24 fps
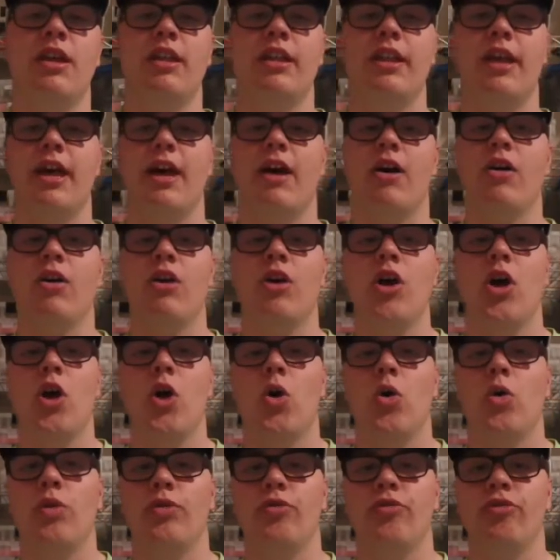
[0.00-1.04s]
Now,
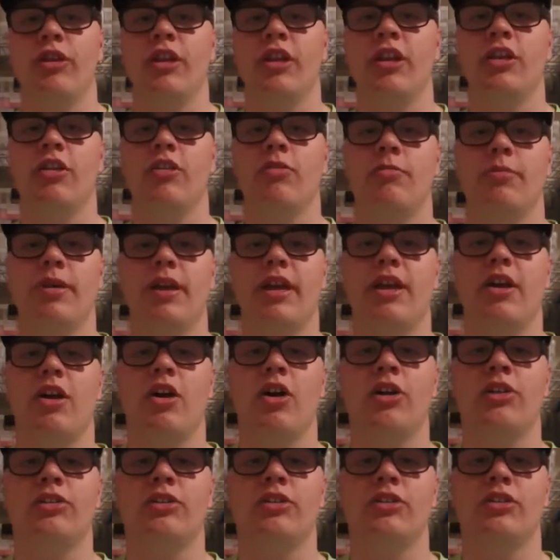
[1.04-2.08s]
when rigging your bait
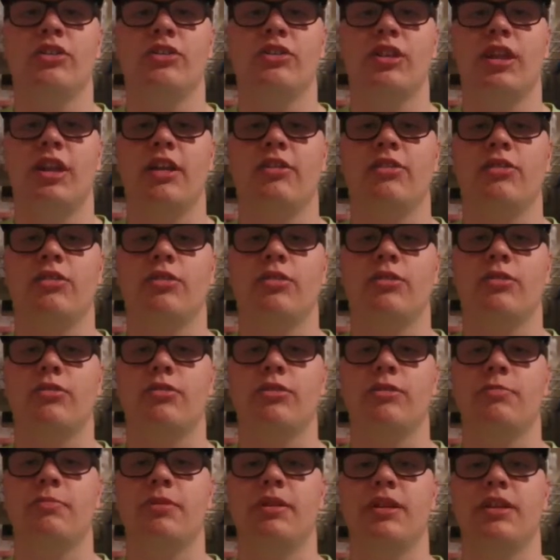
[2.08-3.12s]
onto the Santone
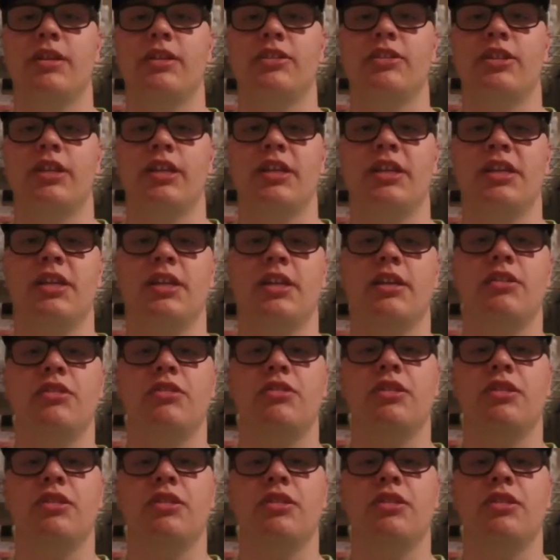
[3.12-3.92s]
Lures Piglet Shaky Heads,